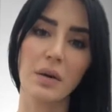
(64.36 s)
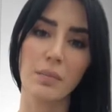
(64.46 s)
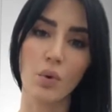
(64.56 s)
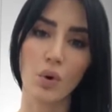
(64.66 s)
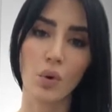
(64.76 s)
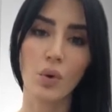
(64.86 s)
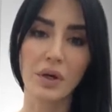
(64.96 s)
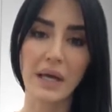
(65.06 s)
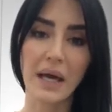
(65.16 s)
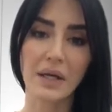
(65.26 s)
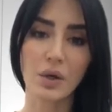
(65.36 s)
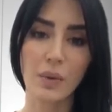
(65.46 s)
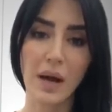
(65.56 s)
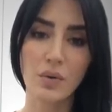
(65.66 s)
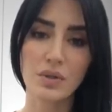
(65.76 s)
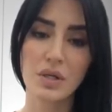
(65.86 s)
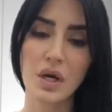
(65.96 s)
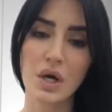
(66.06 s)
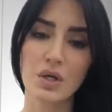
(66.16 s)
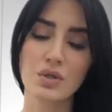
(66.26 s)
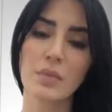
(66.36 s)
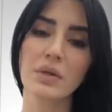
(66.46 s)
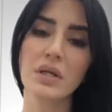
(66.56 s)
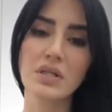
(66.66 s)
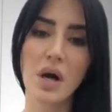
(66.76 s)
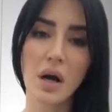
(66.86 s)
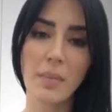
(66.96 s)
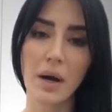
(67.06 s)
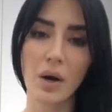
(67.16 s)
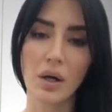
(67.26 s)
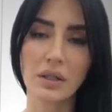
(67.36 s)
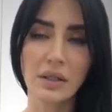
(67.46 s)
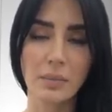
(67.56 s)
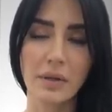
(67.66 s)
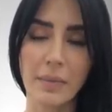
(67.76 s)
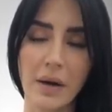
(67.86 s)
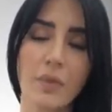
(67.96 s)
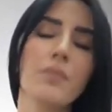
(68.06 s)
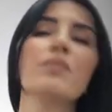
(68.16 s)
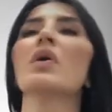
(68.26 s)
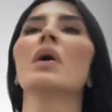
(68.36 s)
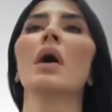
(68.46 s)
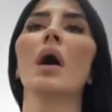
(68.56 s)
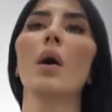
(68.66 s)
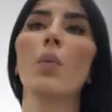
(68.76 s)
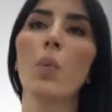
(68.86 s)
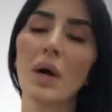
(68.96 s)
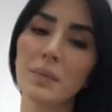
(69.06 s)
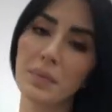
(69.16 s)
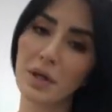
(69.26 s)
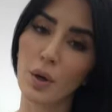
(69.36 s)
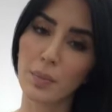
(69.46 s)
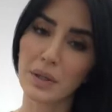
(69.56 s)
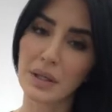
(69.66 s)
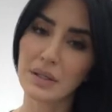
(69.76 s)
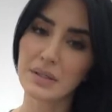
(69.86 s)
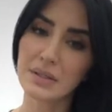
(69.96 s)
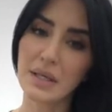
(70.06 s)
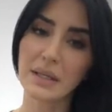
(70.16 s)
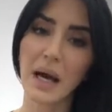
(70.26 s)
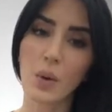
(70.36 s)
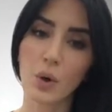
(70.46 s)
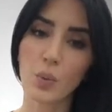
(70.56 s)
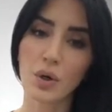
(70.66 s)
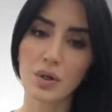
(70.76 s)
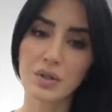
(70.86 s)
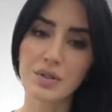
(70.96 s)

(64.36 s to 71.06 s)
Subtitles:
a more organic route. So I'm going to talk about a little bit about what PRP is and how it works.